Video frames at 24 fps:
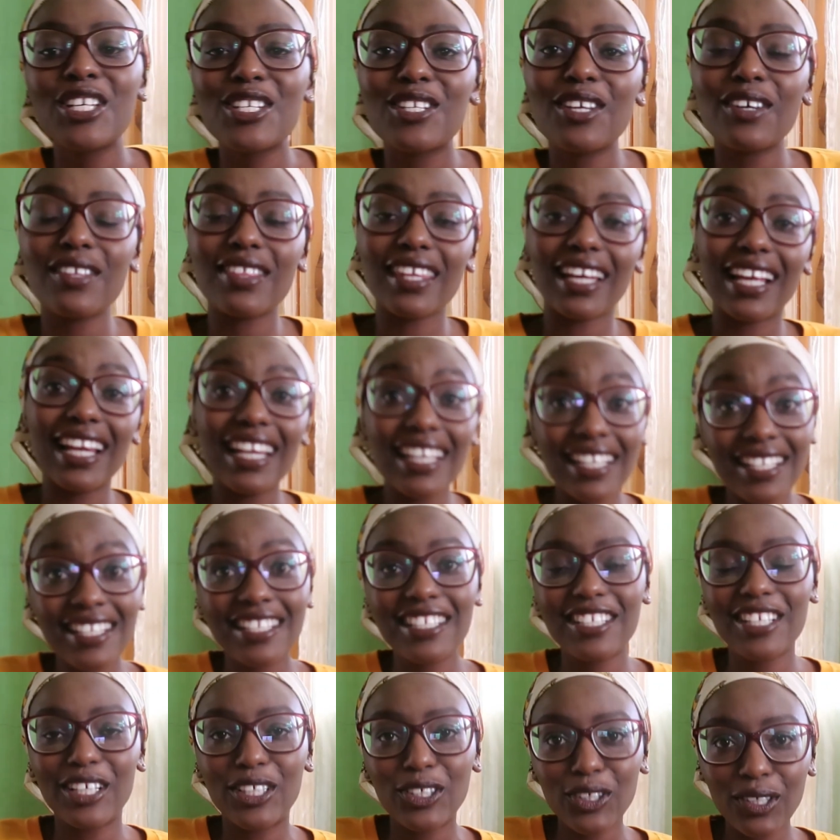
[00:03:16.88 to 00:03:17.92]
so the class
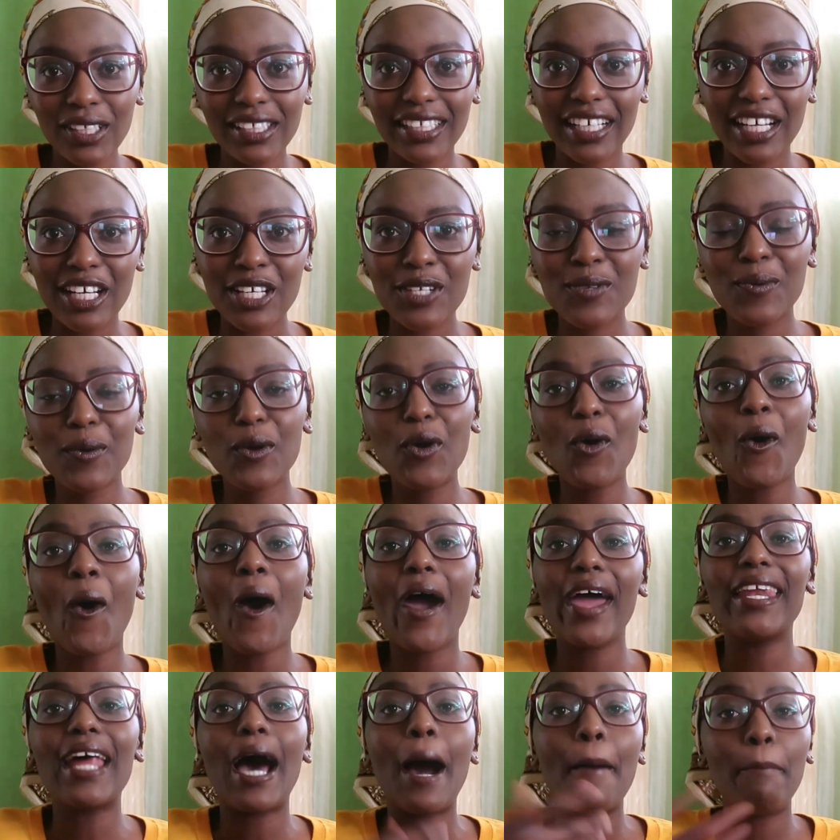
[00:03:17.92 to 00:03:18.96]
teacher told us we go
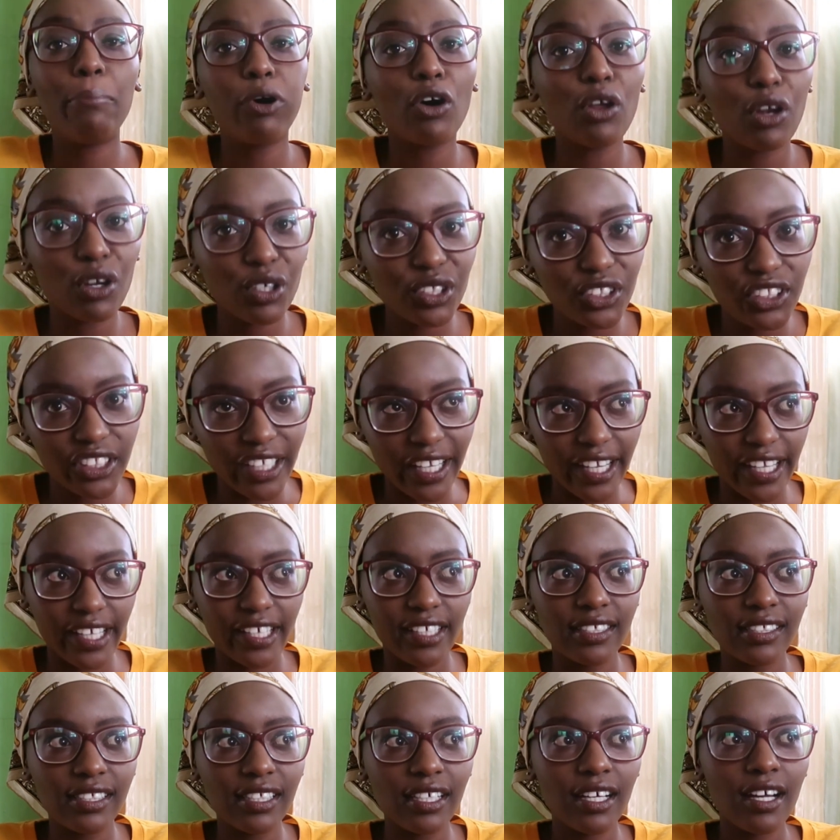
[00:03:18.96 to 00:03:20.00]
and
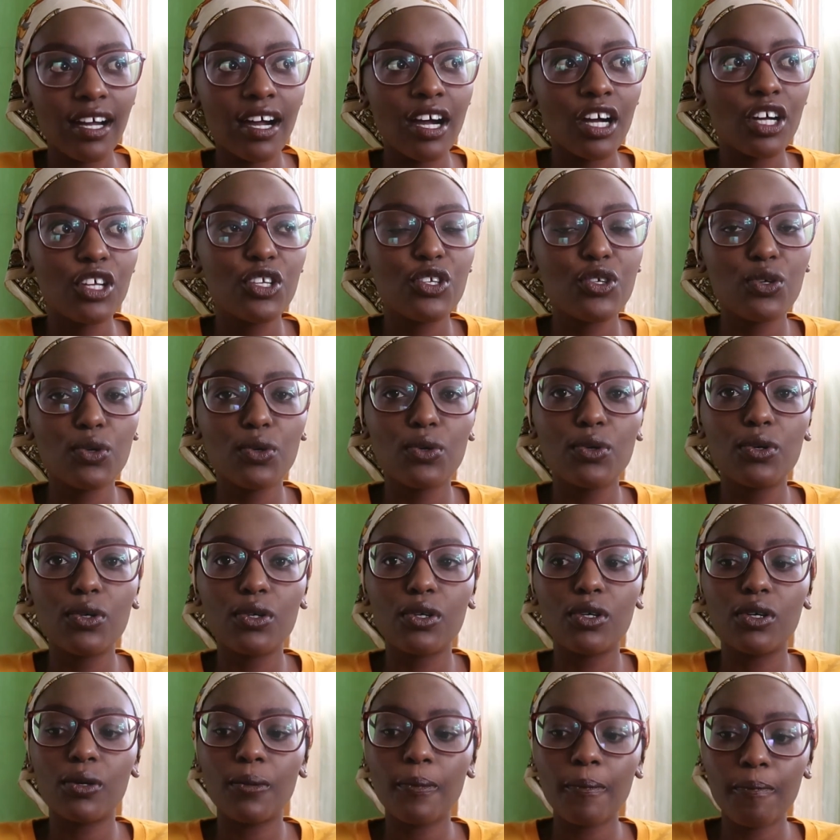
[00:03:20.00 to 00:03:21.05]
apologize
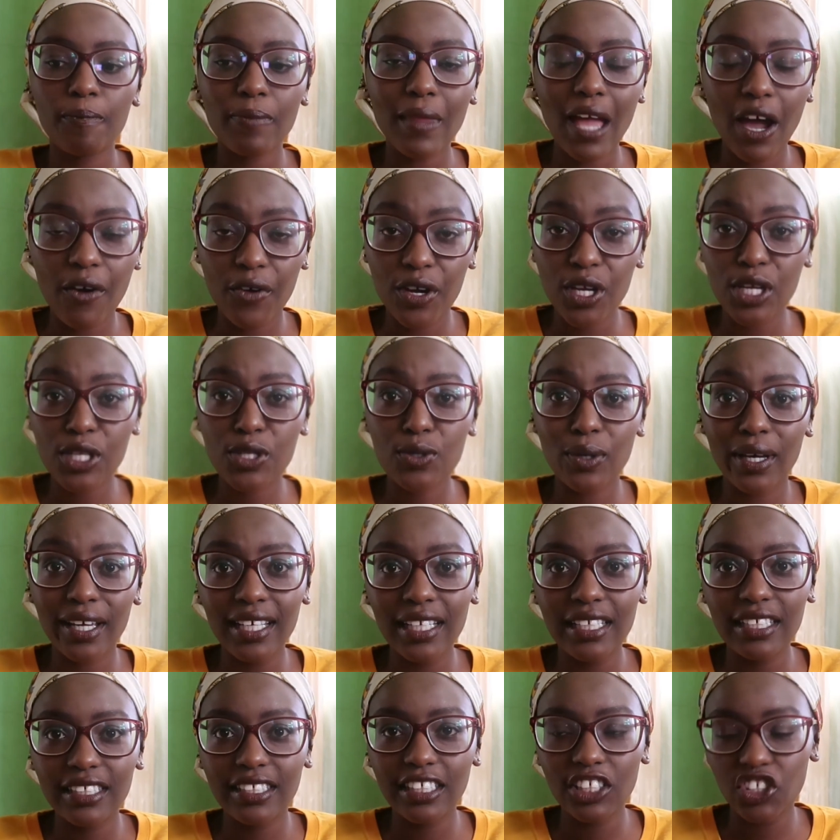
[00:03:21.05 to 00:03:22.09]
to our
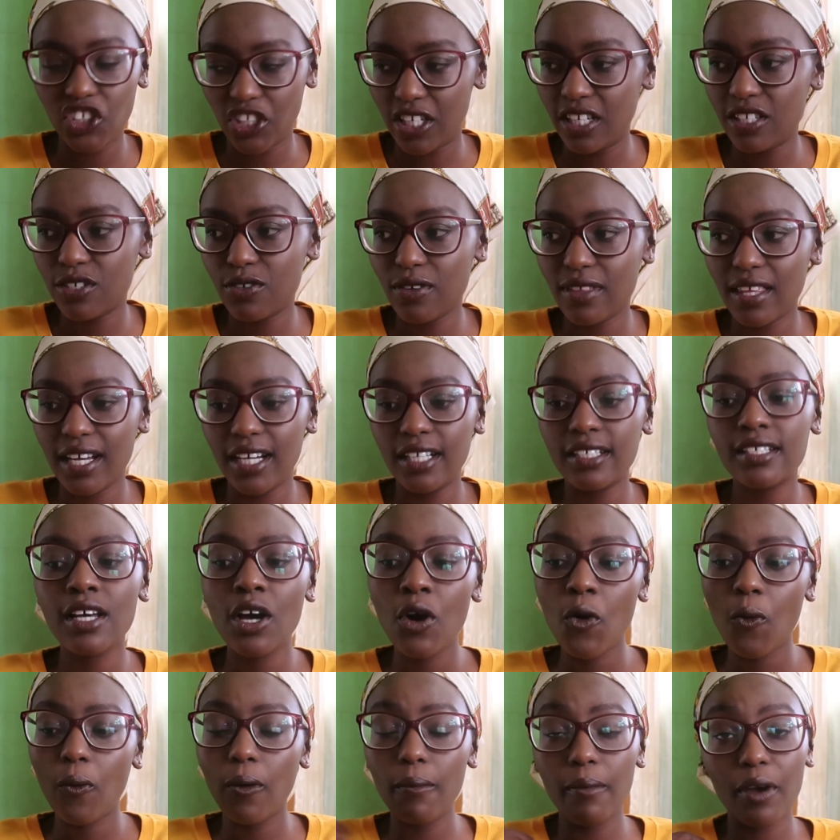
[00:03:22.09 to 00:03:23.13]
Swahili teacher so that
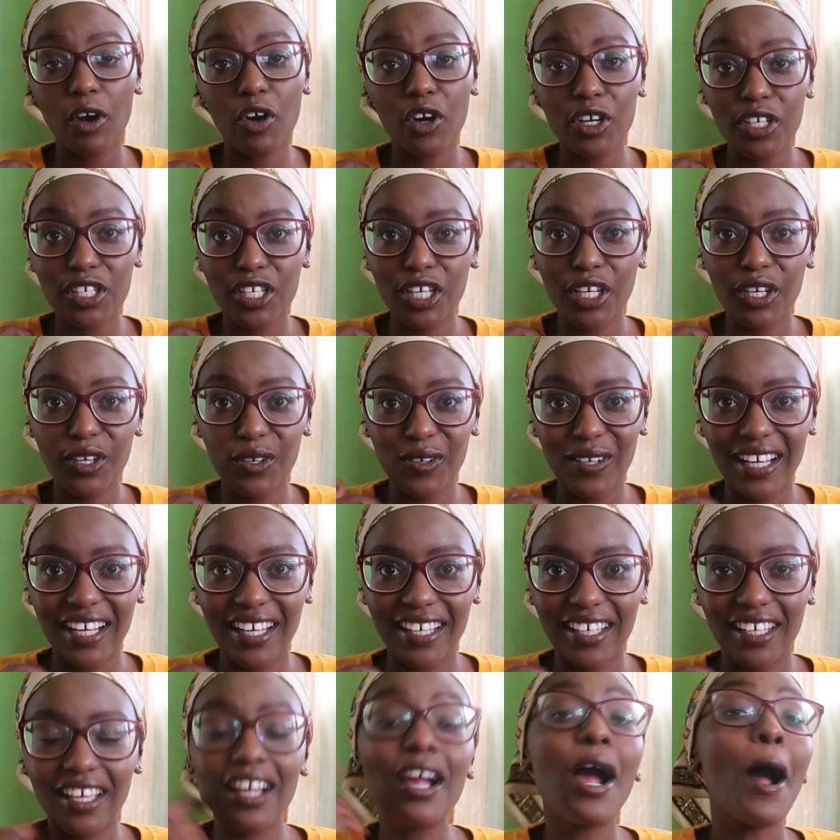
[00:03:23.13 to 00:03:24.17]
we may continue
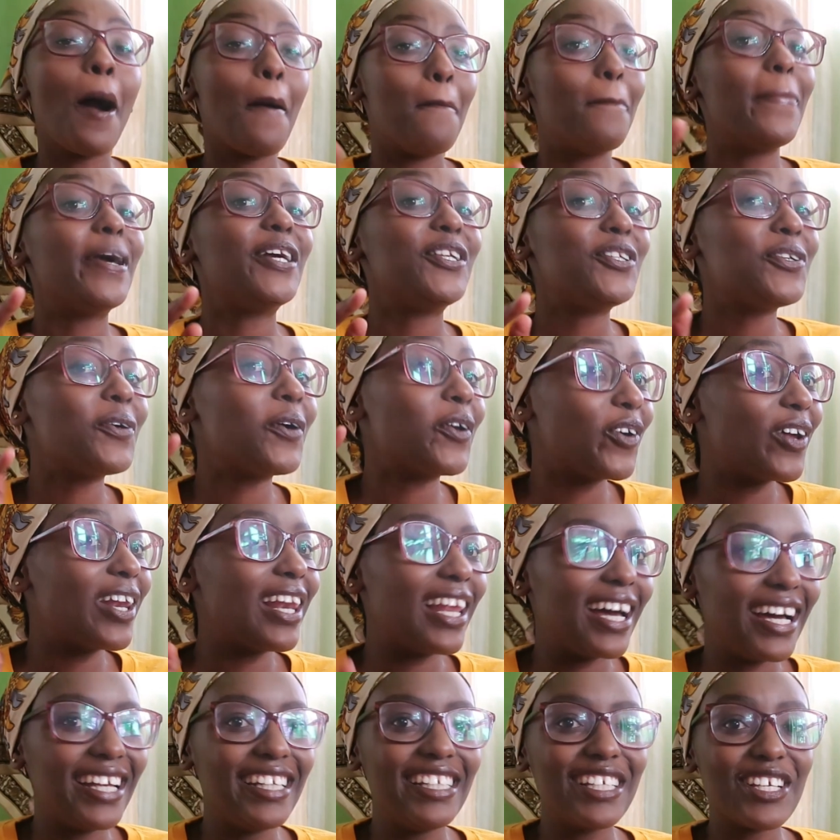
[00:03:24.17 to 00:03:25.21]
learning. Mind you, we're not
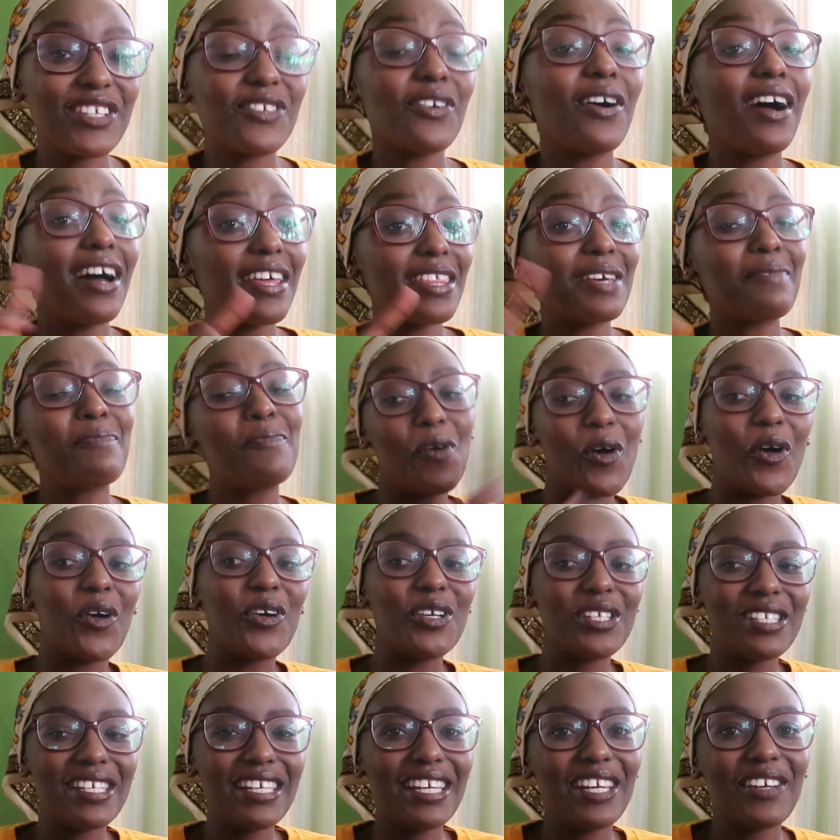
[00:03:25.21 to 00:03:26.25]
learning, so other people
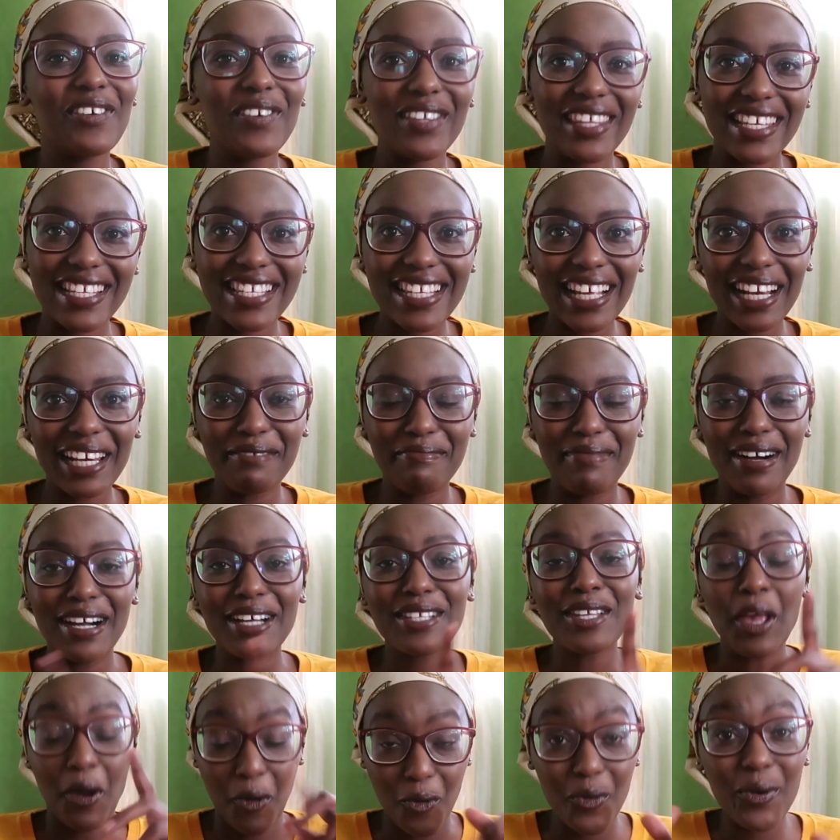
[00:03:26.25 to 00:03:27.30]
continue the
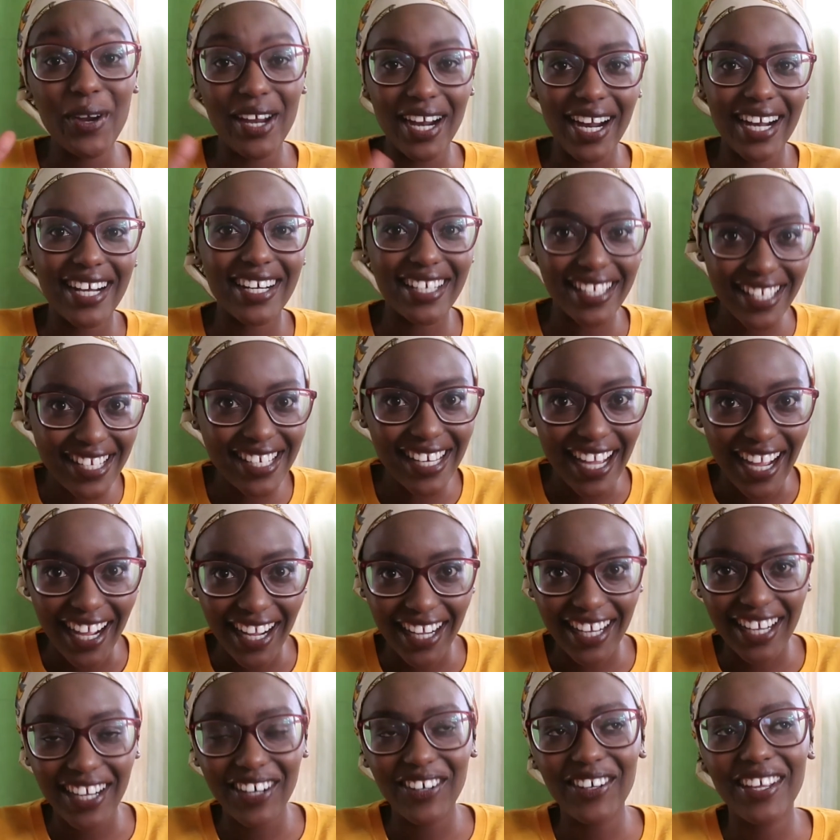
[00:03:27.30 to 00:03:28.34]
syllabus, we are
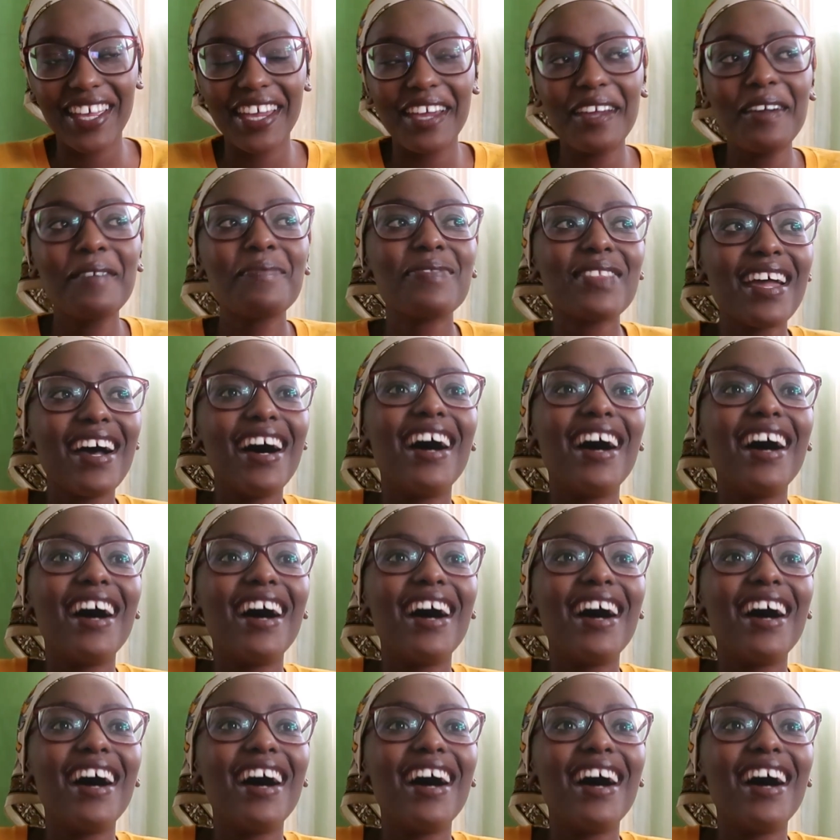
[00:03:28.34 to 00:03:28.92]
stuck. Okay,